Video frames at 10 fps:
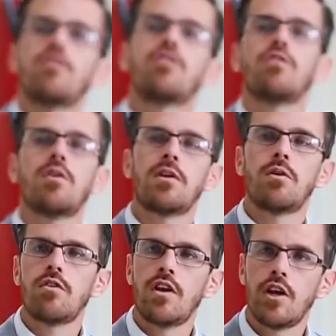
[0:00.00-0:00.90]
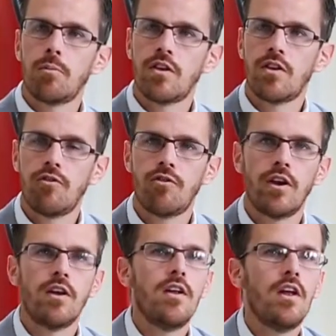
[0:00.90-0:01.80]
to do something that was a little bit
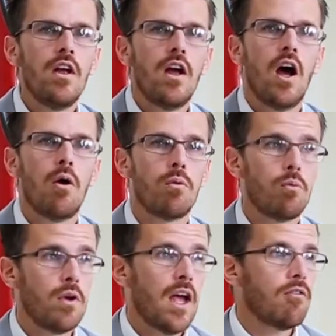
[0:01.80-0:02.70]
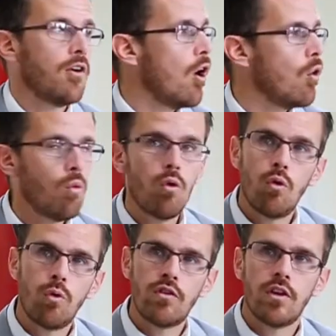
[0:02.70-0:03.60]
different. We have a whole
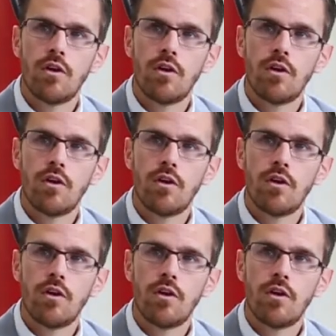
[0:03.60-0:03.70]
wall, which I know